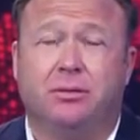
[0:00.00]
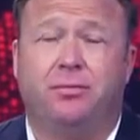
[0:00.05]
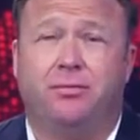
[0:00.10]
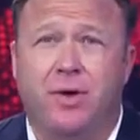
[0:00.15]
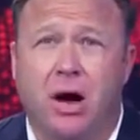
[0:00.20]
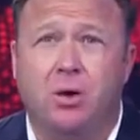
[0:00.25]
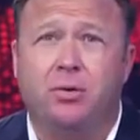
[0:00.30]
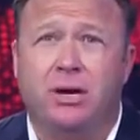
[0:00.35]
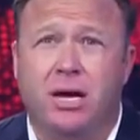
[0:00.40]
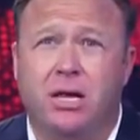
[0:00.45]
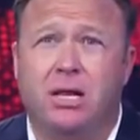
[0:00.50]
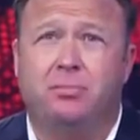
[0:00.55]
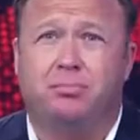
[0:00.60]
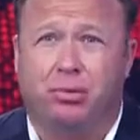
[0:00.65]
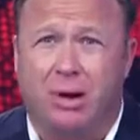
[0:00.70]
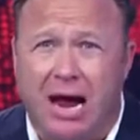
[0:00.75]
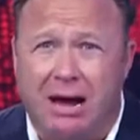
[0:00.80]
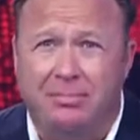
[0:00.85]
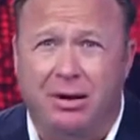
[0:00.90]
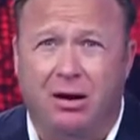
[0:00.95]
vote in the
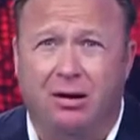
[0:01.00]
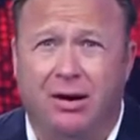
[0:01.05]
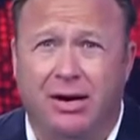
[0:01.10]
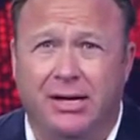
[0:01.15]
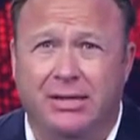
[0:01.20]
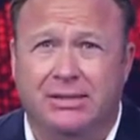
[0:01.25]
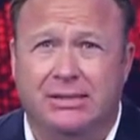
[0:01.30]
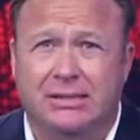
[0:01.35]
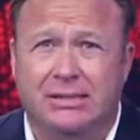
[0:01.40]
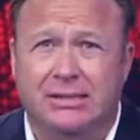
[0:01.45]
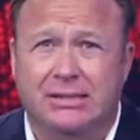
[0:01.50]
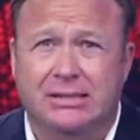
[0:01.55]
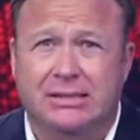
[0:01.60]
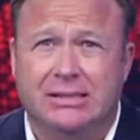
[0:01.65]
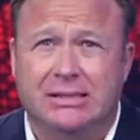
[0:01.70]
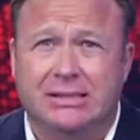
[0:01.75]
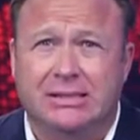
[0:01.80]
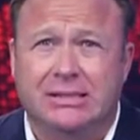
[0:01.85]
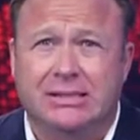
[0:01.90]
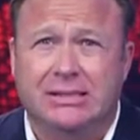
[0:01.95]
primaries
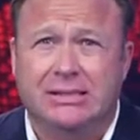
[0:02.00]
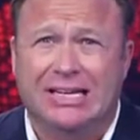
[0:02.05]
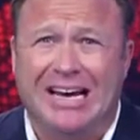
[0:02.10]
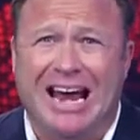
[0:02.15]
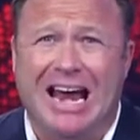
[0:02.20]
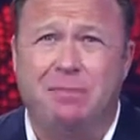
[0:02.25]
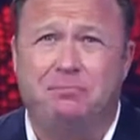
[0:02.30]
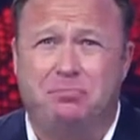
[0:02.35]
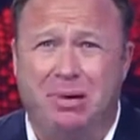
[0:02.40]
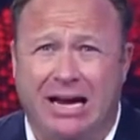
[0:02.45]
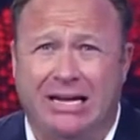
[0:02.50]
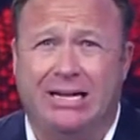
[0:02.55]
and